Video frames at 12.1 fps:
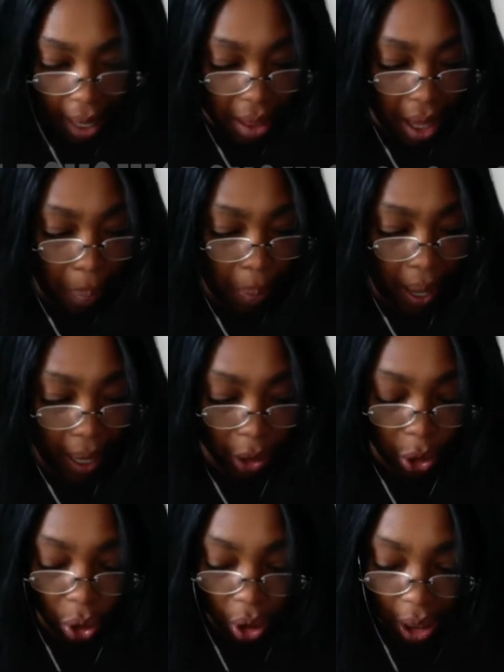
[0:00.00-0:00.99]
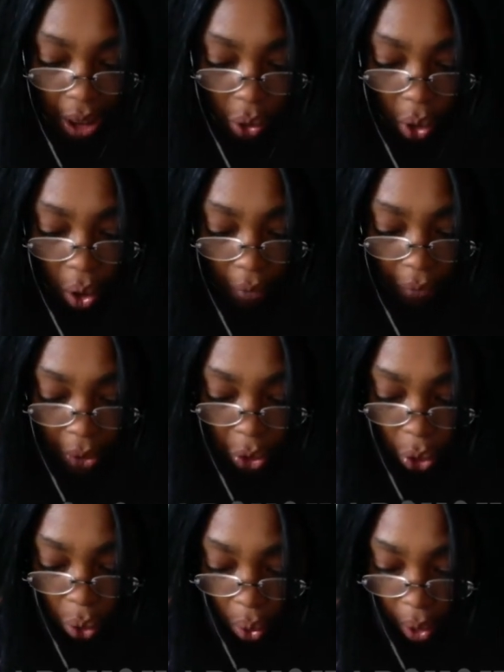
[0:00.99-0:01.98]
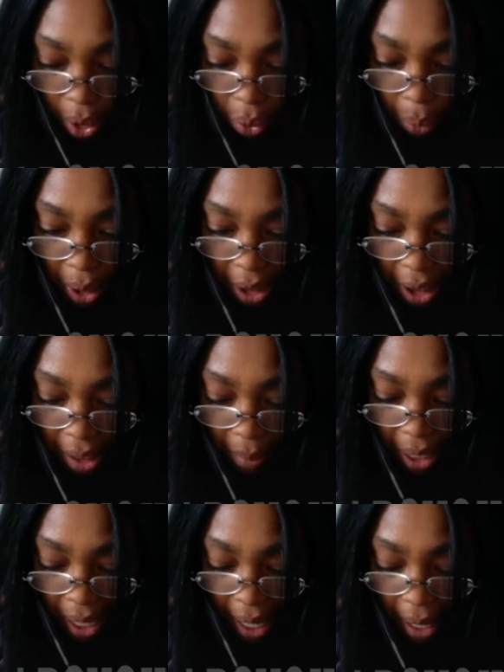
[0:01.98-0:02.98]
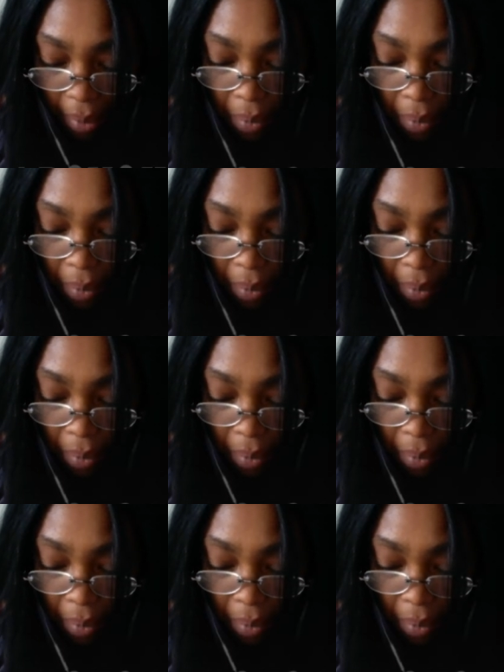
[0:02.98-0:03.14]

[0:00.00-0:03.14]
the passion is off the chart with a Gemini.